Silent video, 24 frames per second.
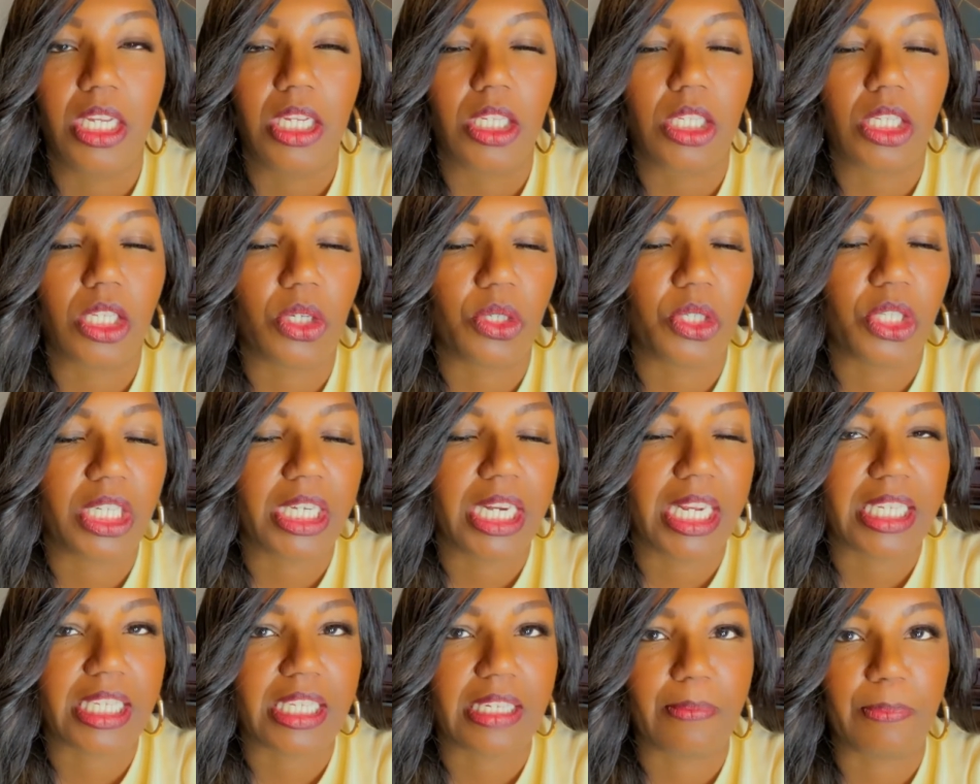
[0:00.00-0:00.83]
So she
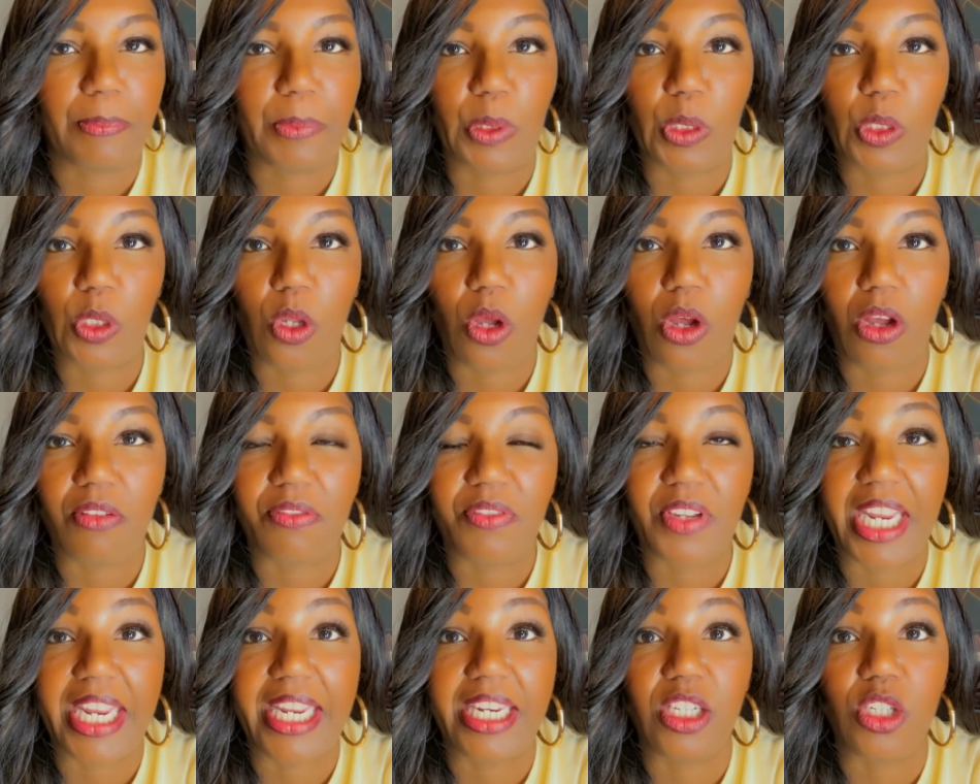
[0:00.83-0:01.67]
has to pull off
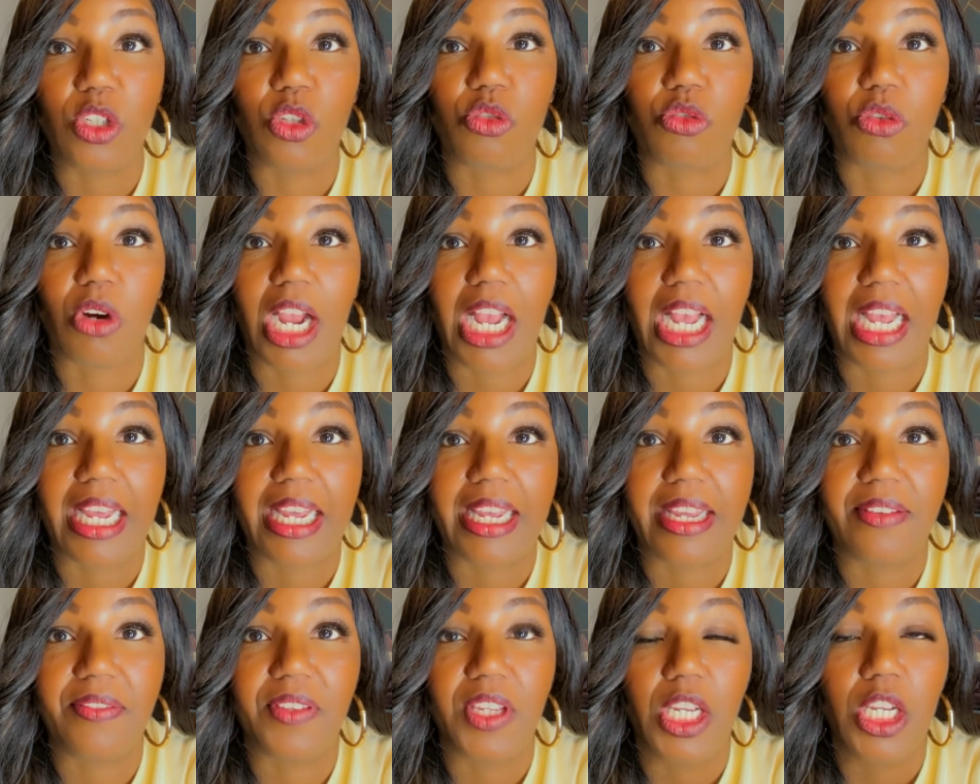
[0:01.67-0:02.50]
and
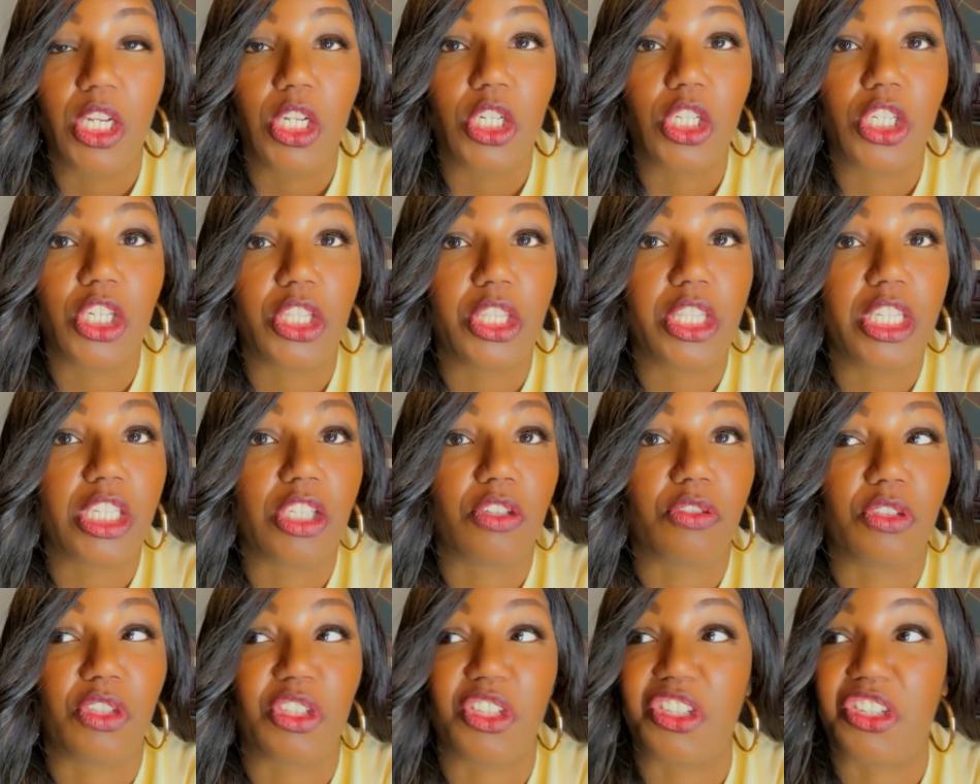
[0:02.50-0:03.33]
drive to
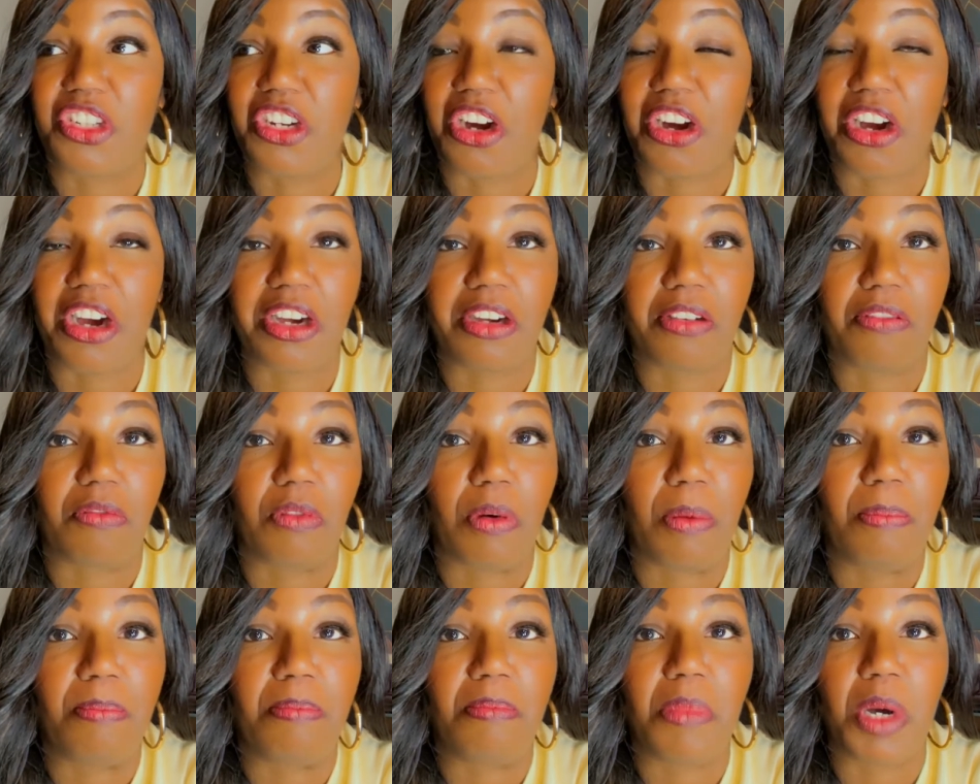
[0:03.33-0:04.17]
this dark,
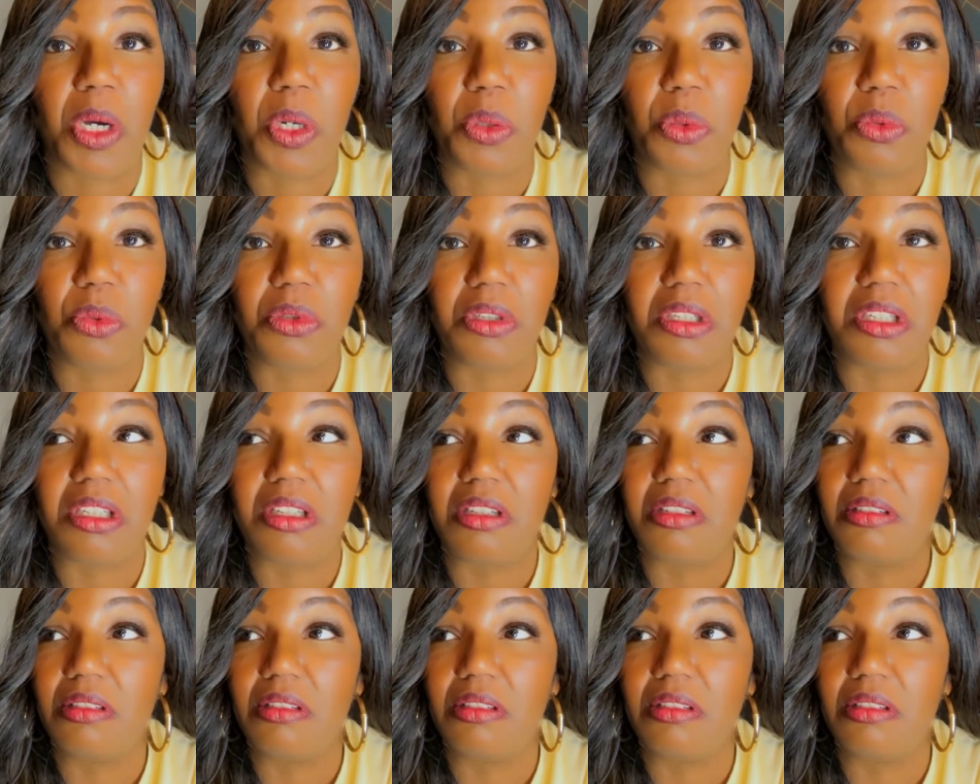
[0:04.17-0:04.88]
remote